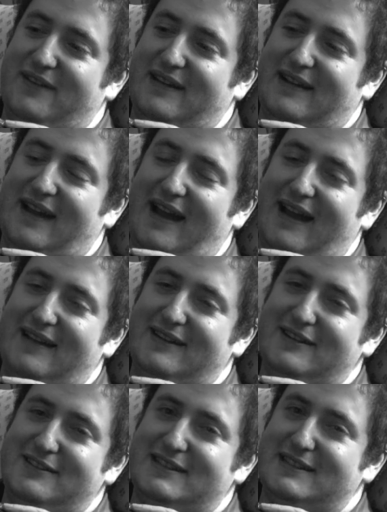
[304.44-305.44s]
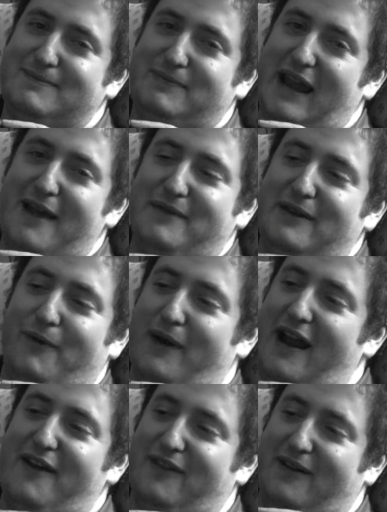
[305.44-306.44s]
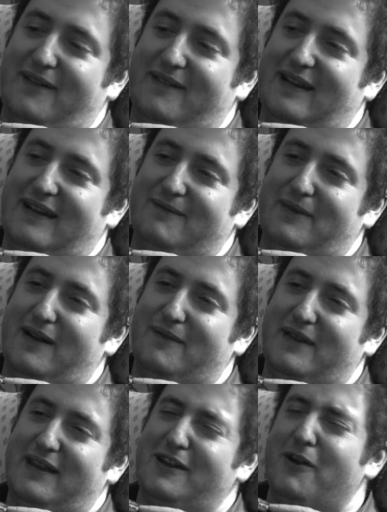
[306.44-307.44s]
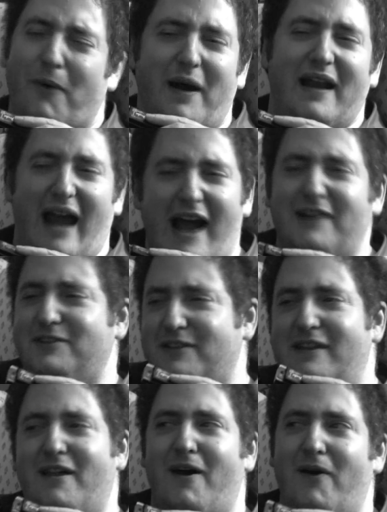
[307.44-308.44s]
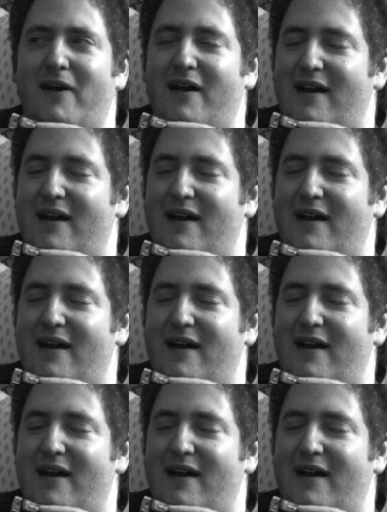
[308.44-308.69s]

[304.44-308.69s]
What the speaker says: I'm like, just get me whatever. And then, but I'm like, you know what? Actually, though,